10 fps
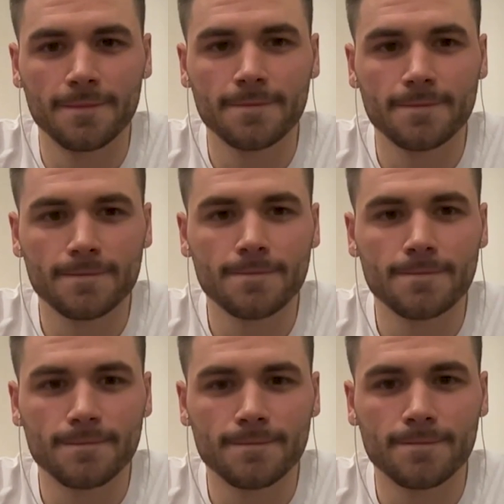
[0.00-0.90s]

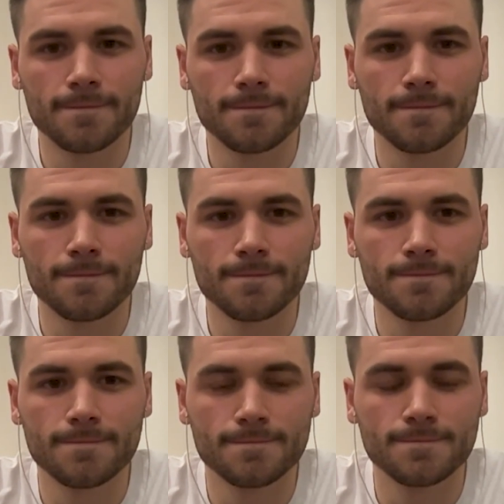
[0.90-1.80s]

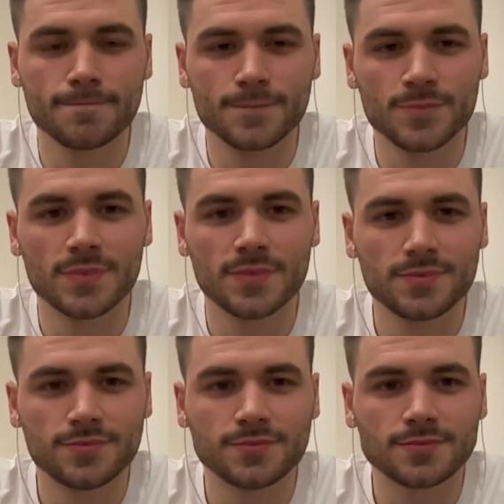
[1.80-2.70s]

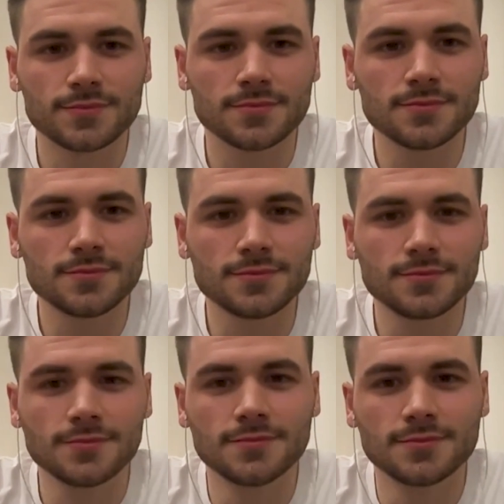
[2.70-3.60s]

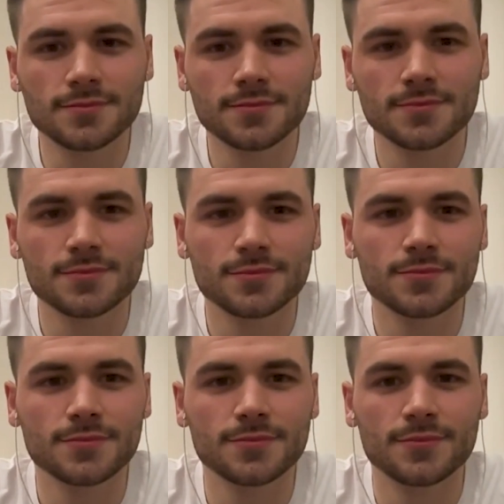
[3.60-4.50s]

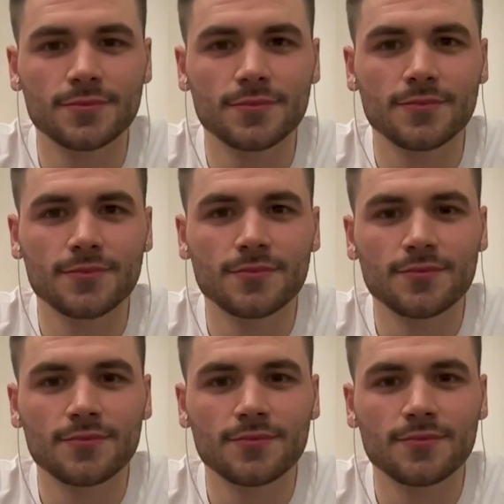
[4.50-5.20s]
[no speech]